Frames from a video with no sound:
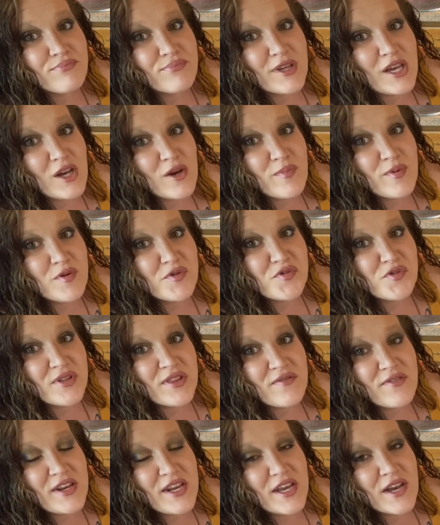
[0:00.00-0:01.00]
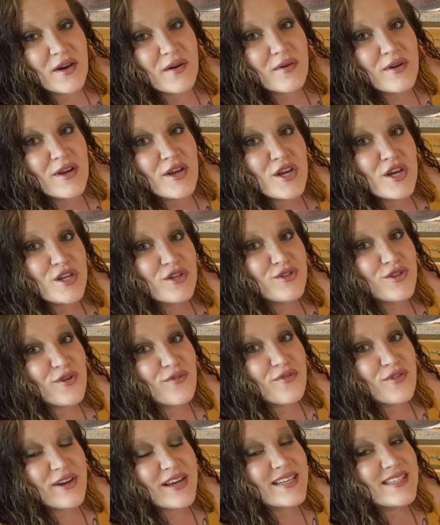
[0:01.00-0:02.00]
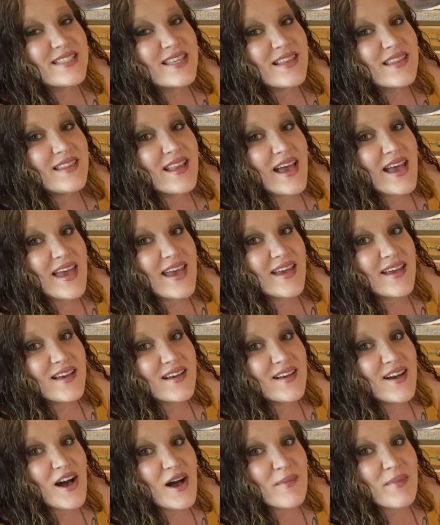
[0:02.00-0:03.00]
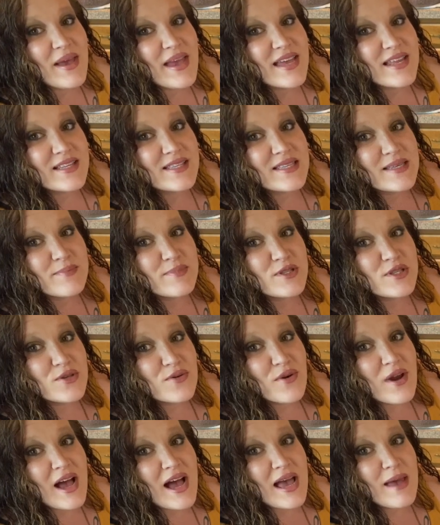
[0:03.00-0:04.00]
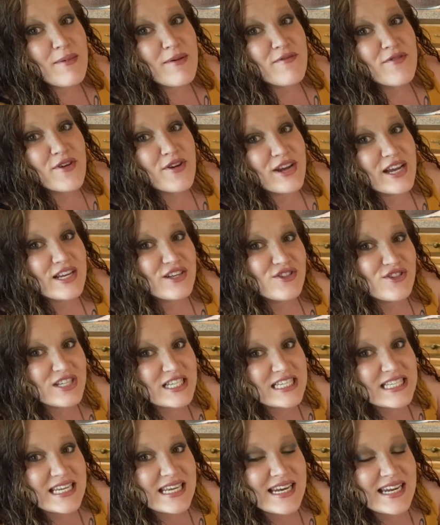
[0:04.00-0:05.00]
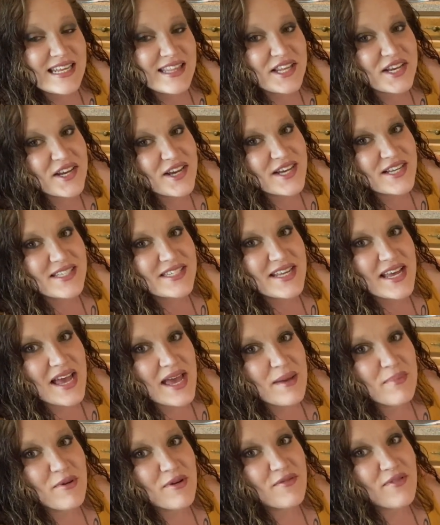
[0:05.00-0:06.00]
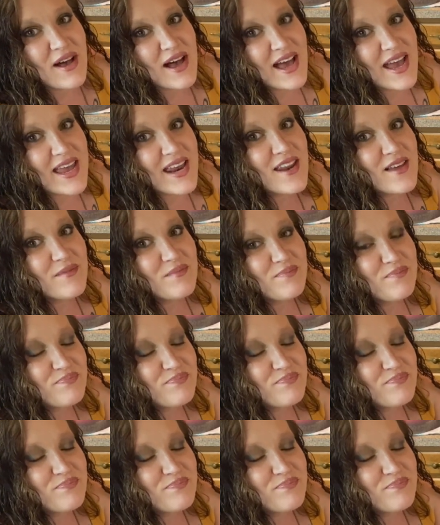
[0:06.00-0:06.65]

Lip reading: hope you enjoyed the video. Don't forget to like, comment, and subscribe if you're interested in the content I provide.